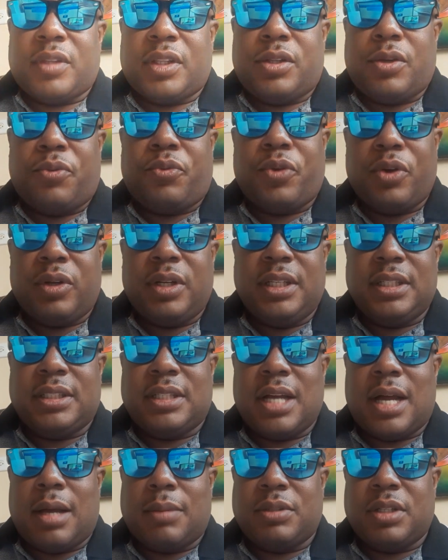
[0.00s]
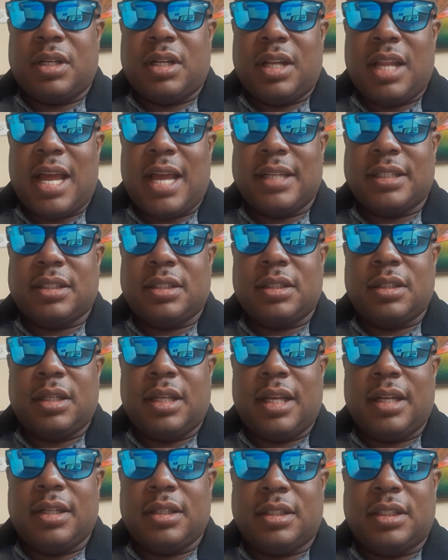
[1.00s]
to fill these jobs in Alaska
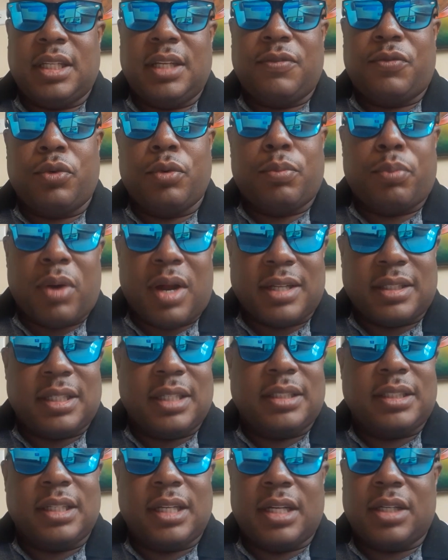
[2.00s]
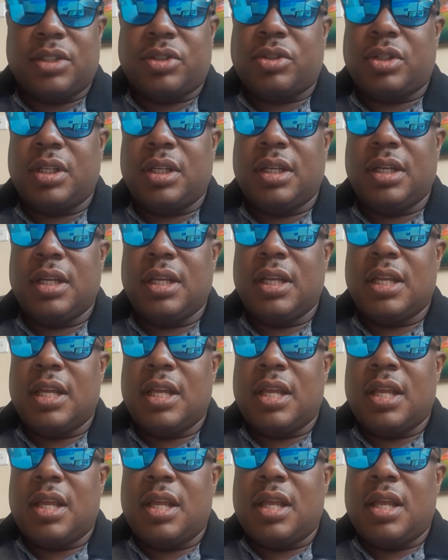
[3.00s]
in the seafood processing industry.
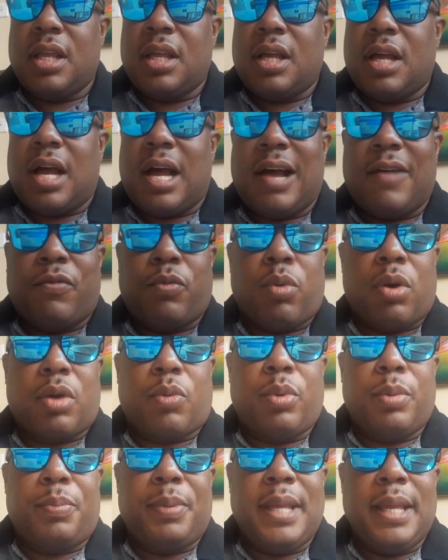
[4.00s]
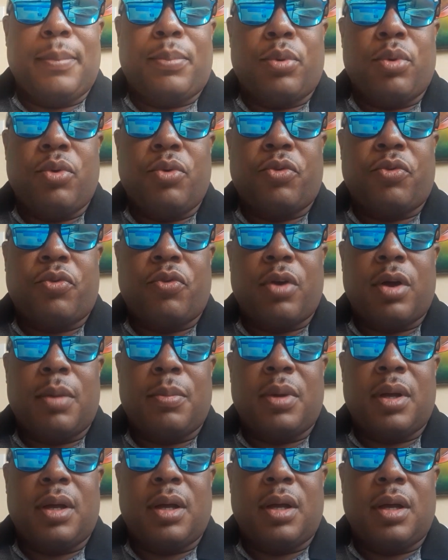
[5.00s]
I've worked with people
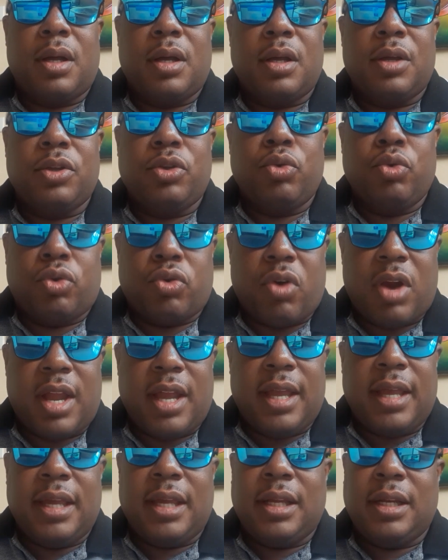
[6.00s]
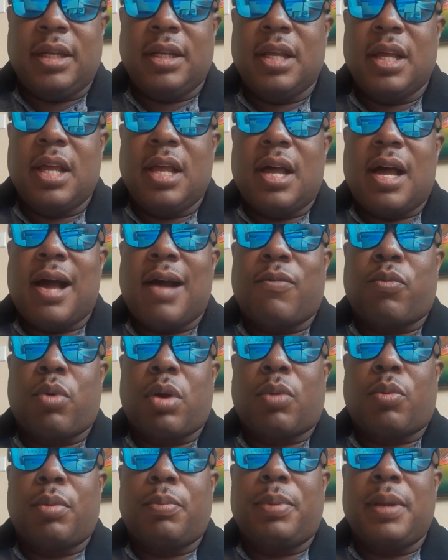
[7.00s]
from Ukraine. I've
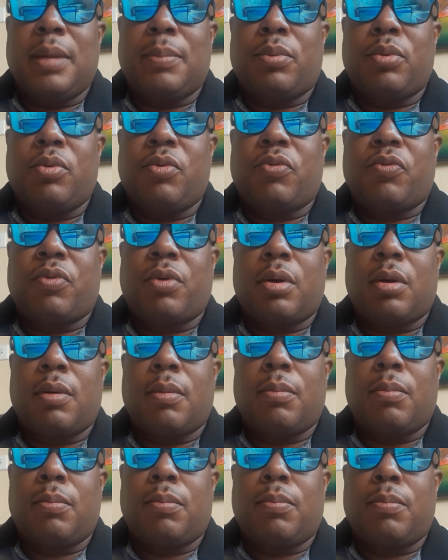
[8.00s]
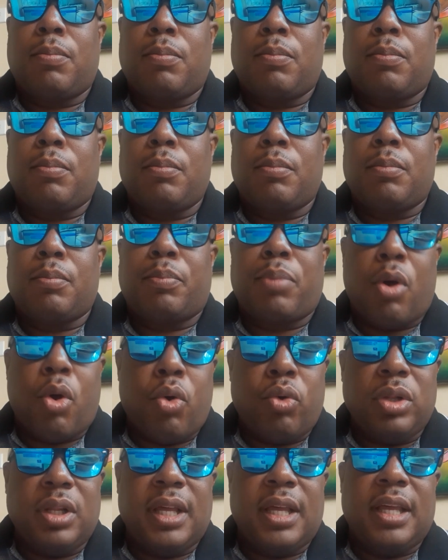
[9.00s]
worked with people from
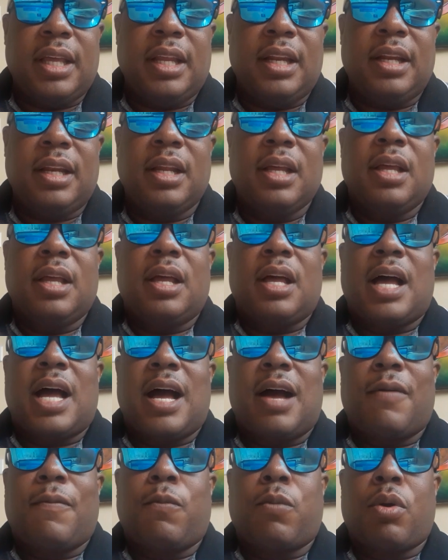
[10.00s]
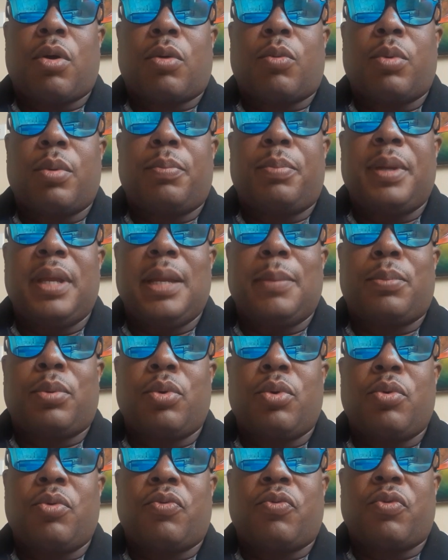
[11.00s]
Poland. I've worked with
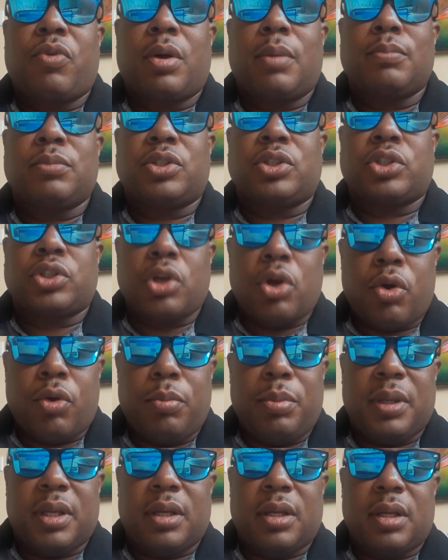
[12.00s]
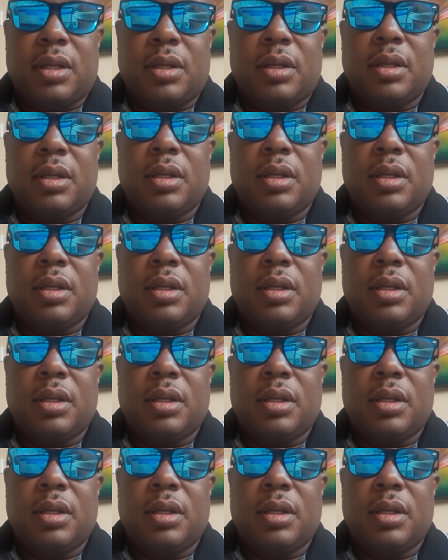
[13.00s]
people from Serbia.